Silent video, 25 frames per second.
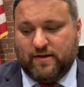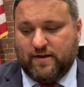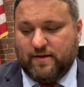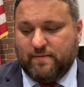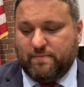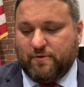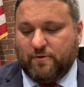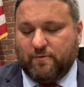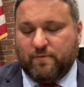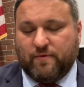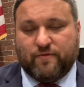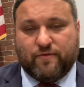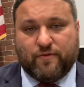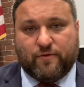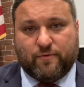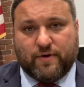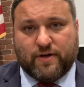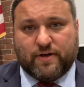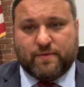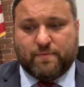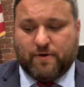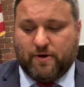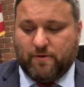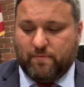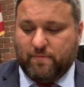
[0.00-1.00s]
permit for the rec
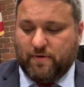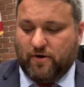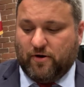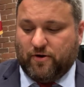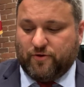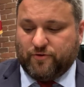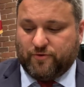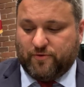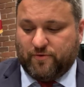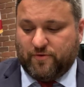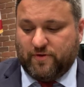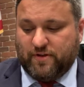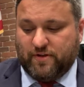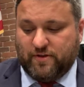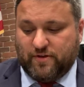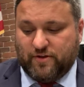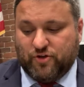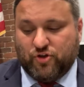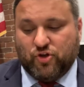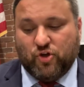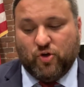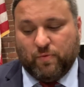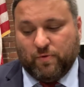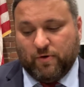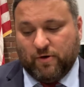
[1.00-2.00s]
department, also the
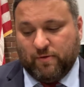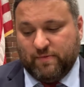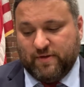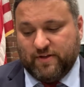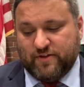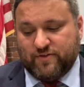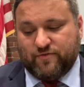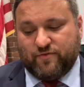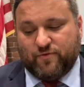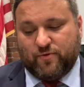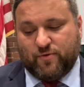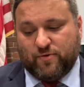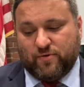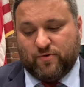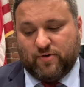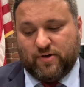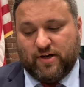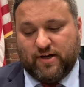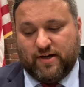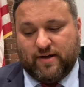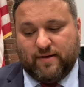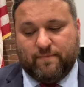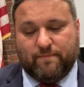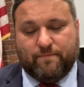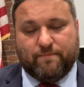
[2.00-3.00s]
two permits for
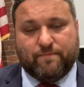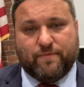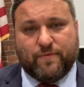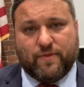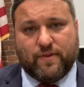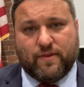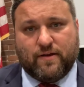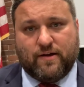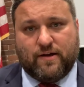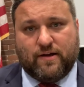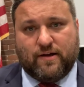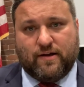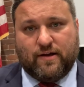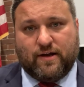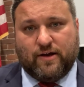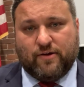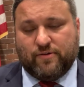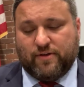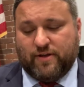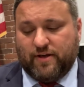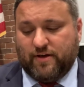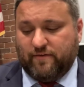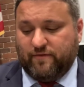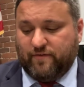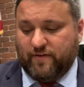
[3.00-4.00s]
Our
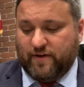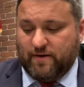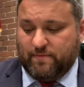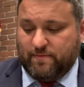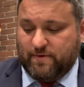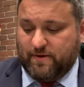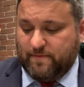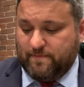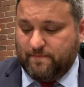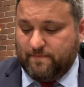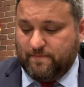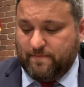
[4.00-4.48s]
Lady of Fatima.